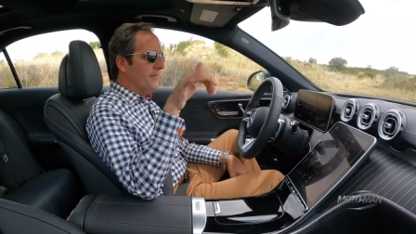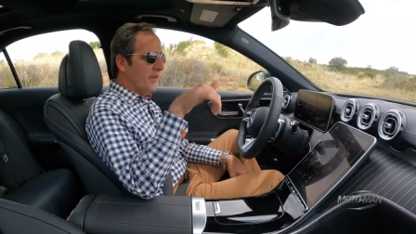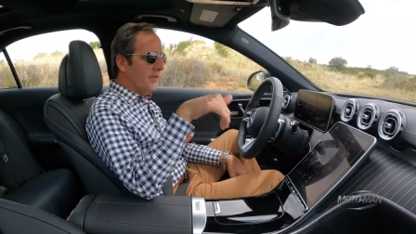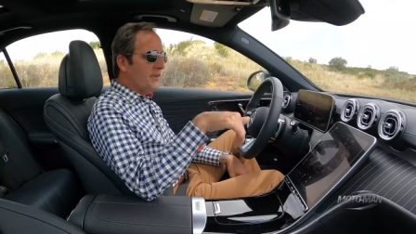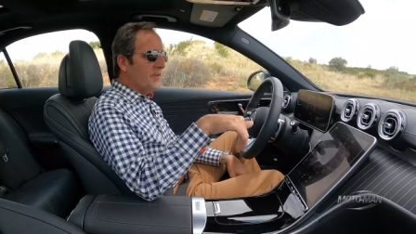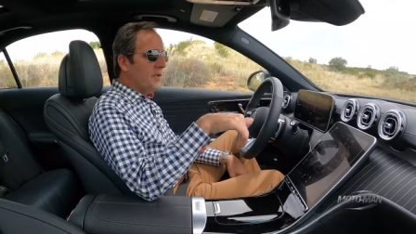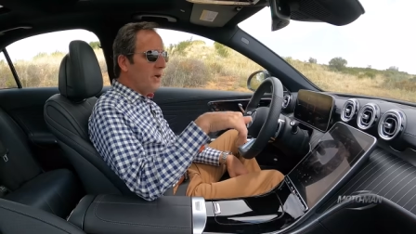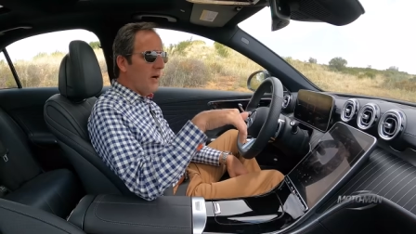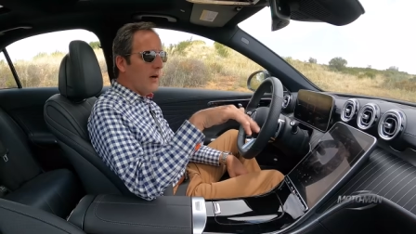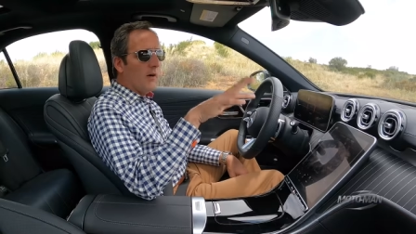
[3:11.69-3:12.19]

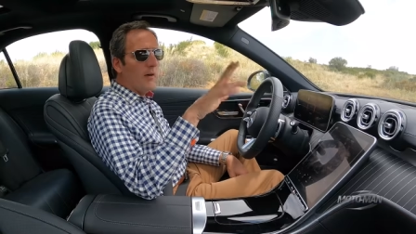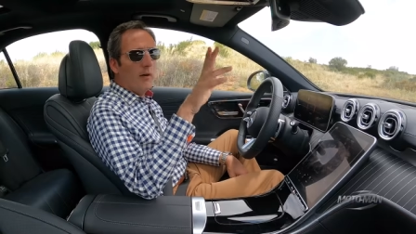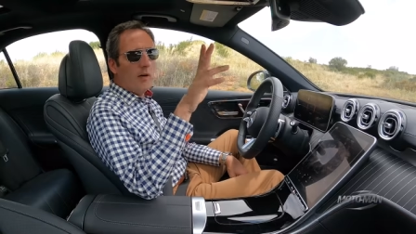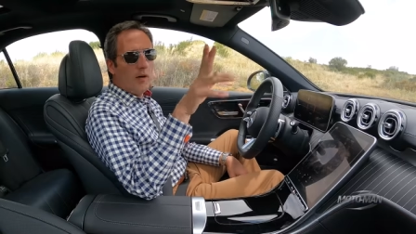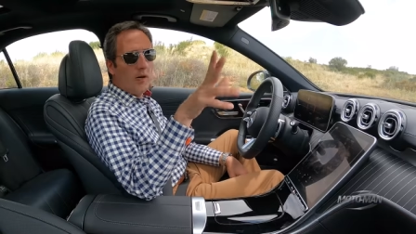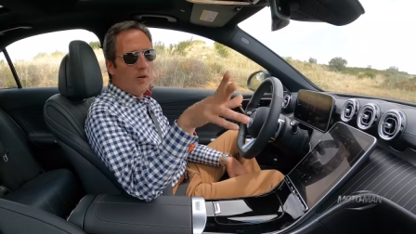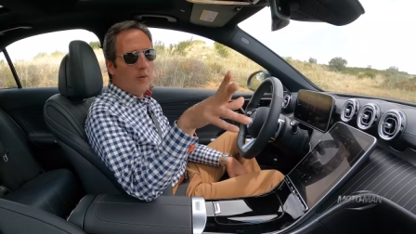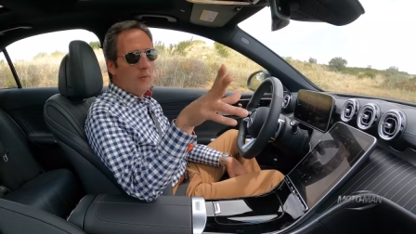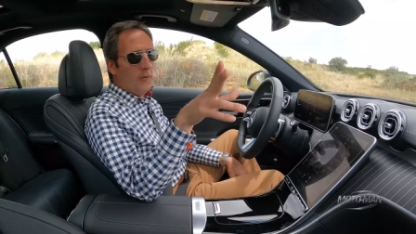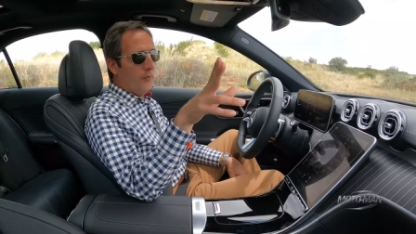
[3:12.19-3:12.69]
This car,
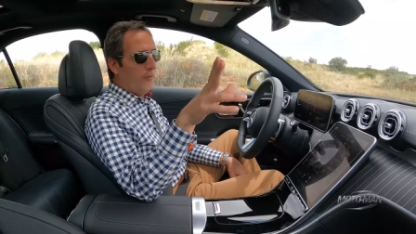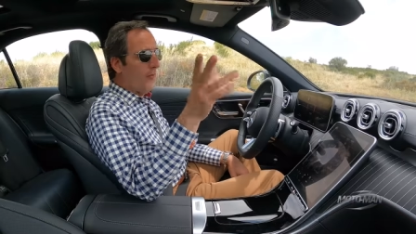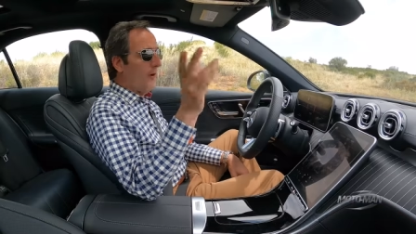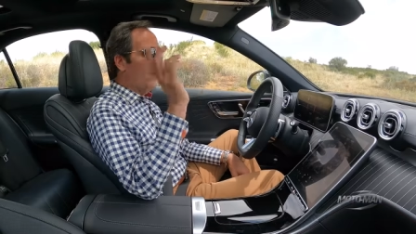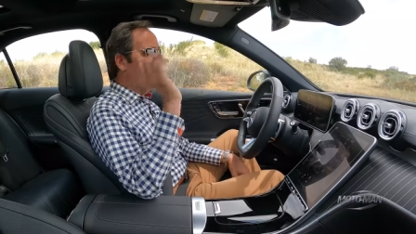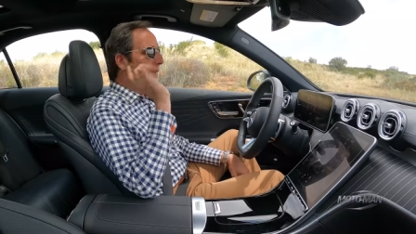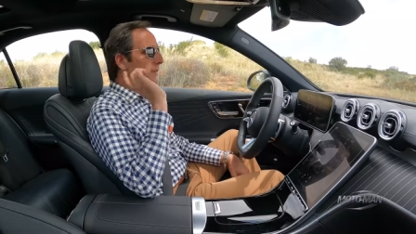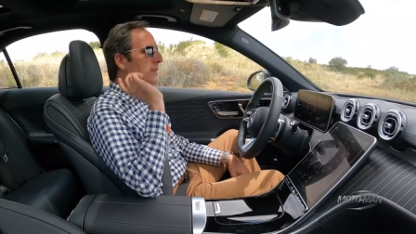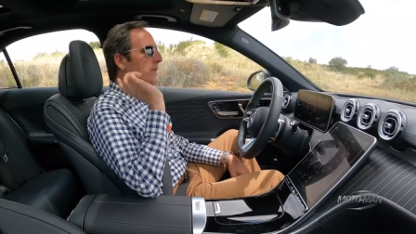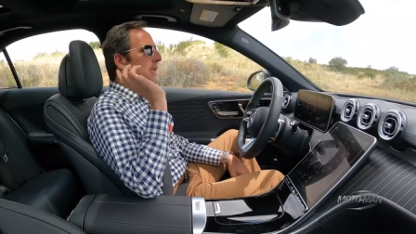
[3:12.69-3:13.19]
all-wheel
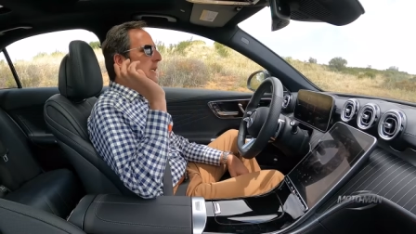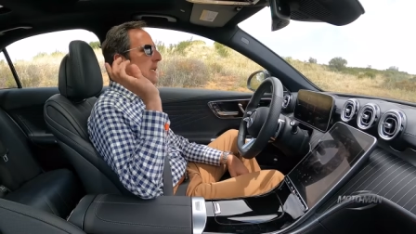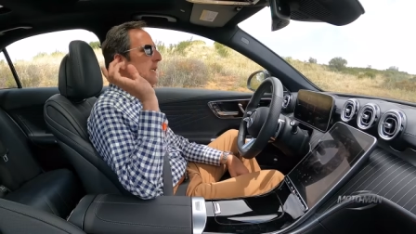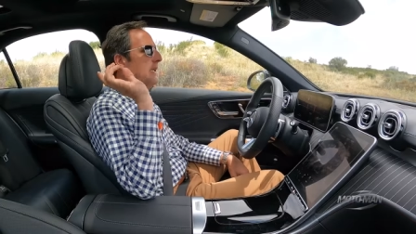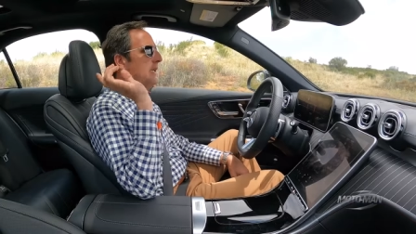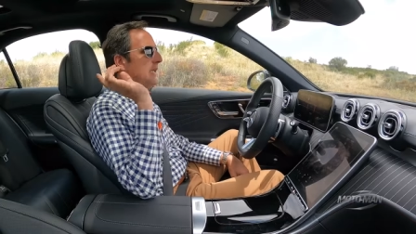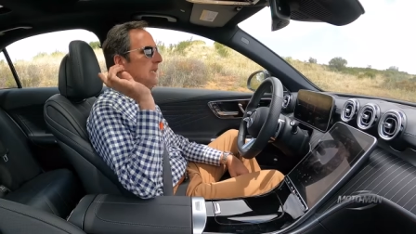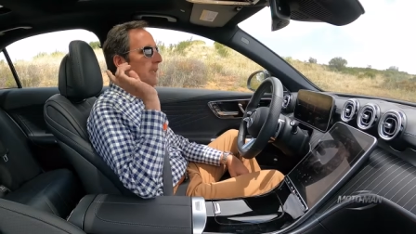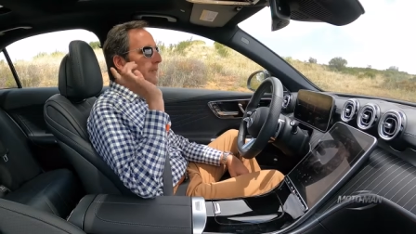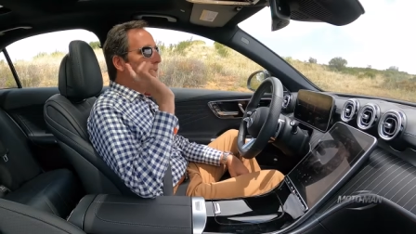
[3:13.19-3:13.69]
drive,
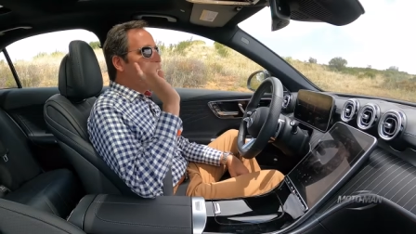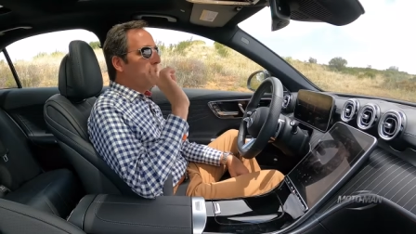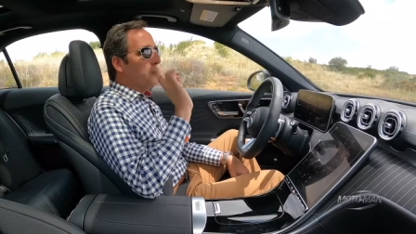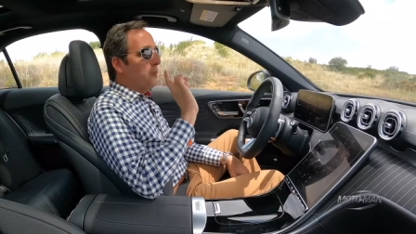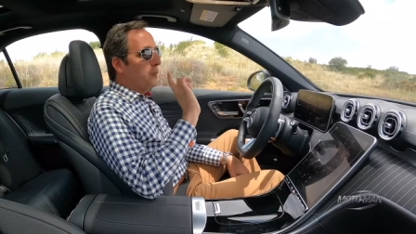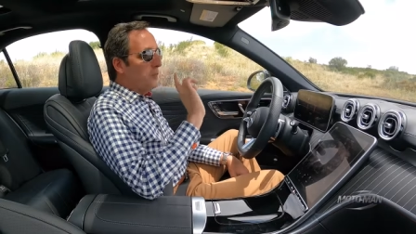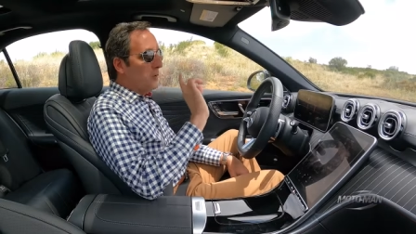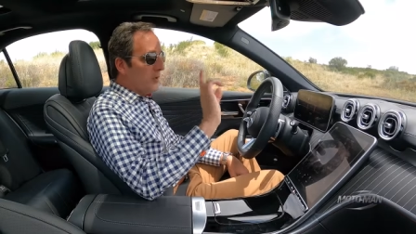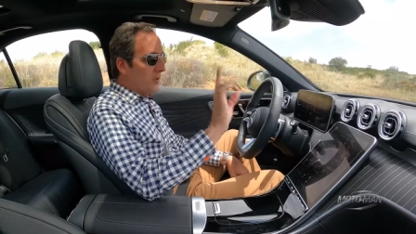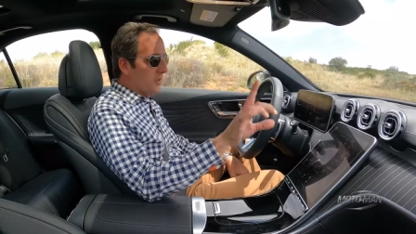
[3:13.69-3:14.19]
if it
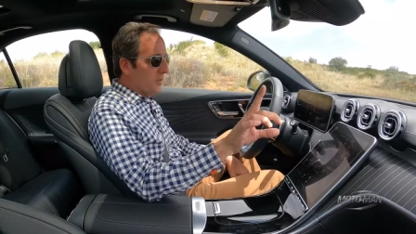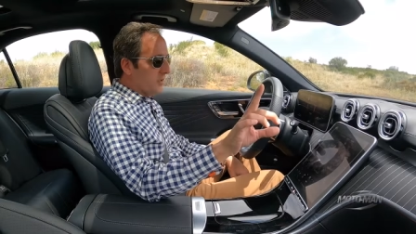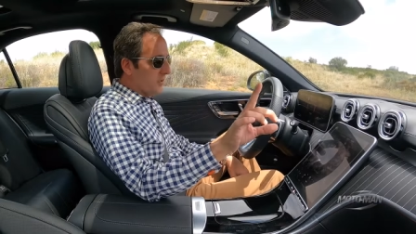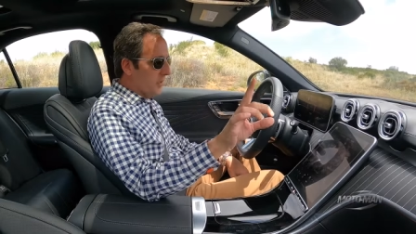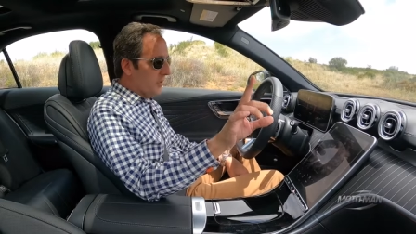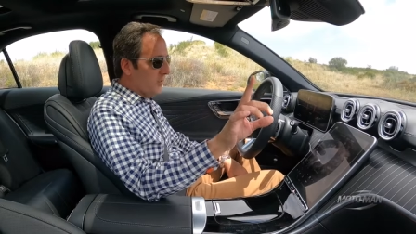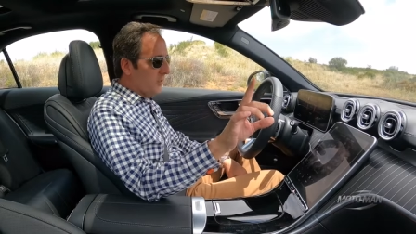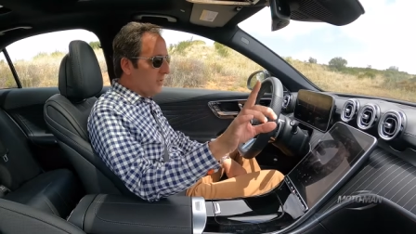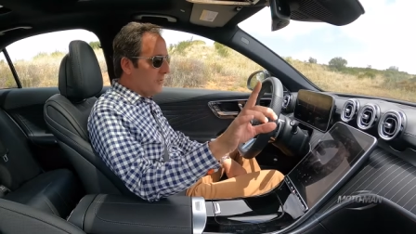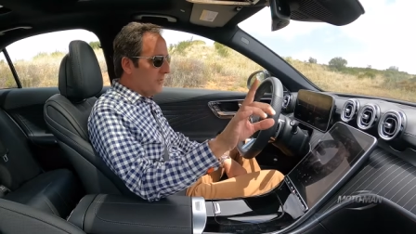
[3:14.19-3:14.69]
weren't
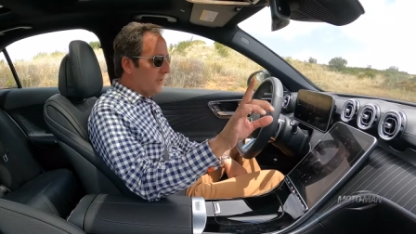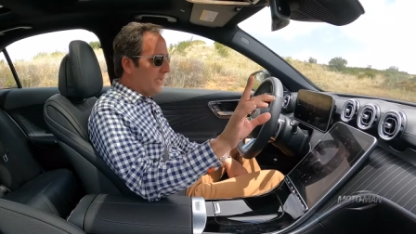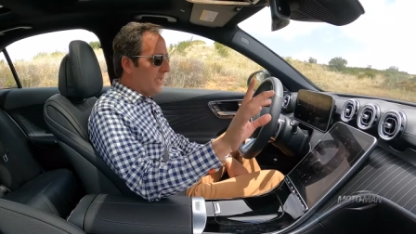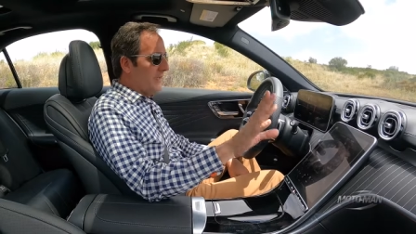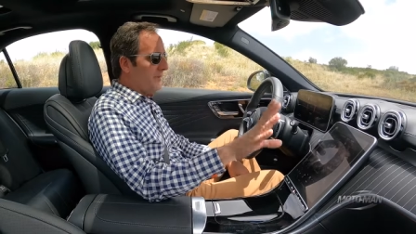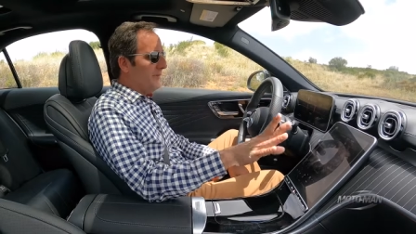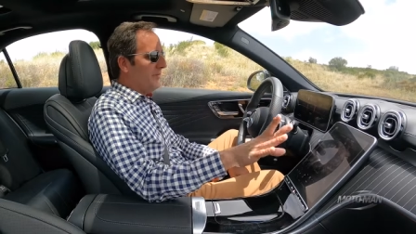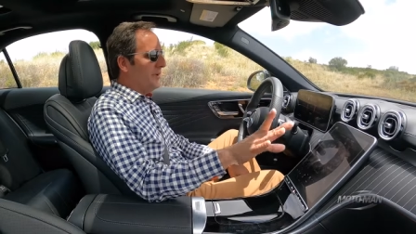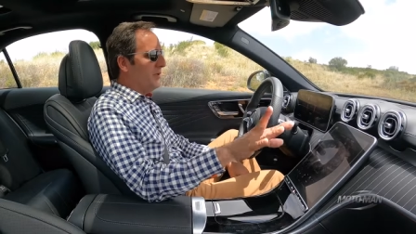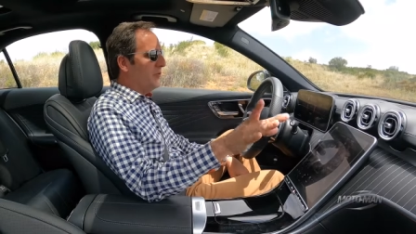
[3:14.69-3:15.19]
all-wheel drive,